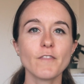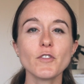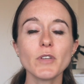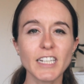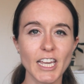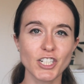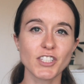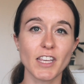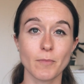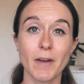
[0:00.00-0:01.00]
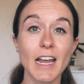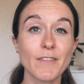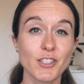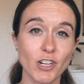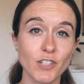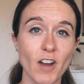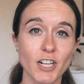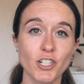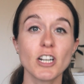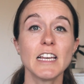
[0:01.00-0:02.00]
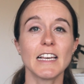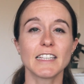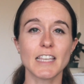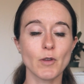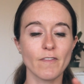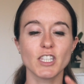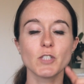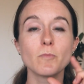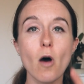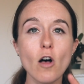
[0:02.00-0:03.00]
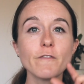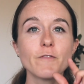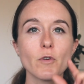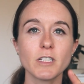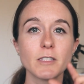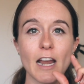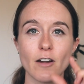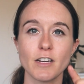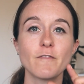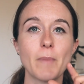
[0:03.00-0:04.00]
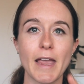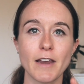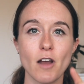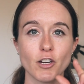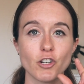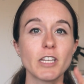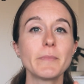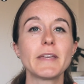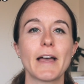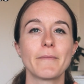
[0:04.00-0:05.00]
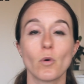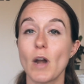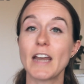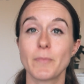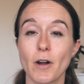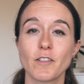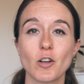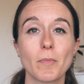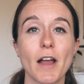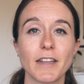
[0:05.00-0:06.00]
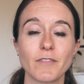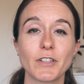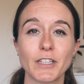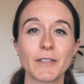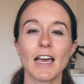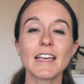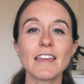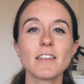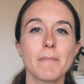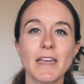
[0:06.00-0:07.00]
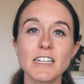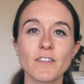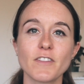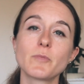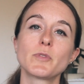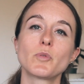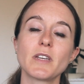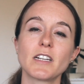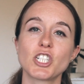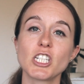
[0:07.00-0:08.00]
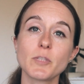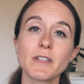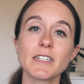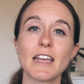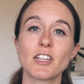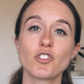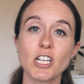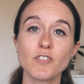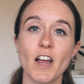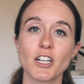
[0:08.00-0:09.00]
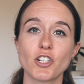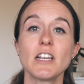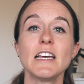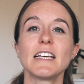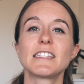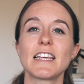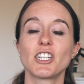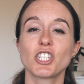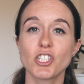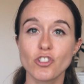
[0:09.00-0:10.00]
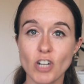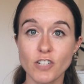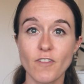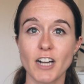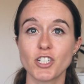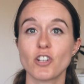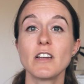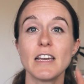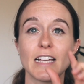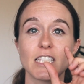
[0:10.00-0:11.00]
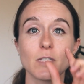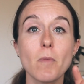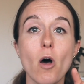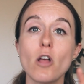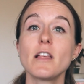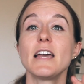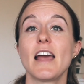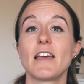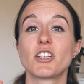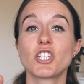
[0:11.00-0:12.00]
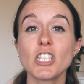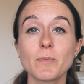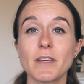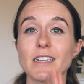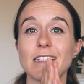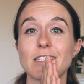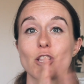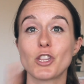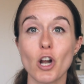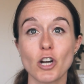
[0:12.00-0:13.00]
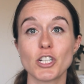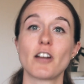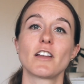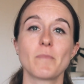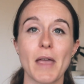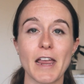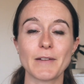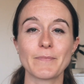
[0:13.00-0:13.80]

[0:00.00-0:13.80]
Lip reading: A few indications that you might have a stress fracture is that you have a small focus area of pain on your tibia, or any part of your body, really. Again, the main difference between a shin splint and a stress fracture is that a stress fracture is small and the shin splint is a large area of pain.